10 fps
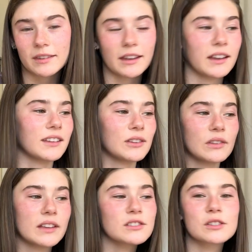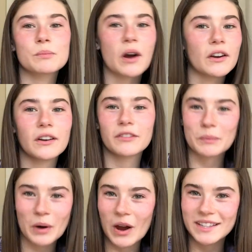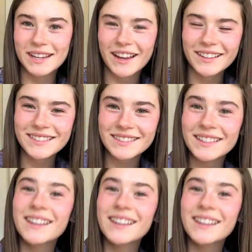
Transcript: Like, it's just part of the process.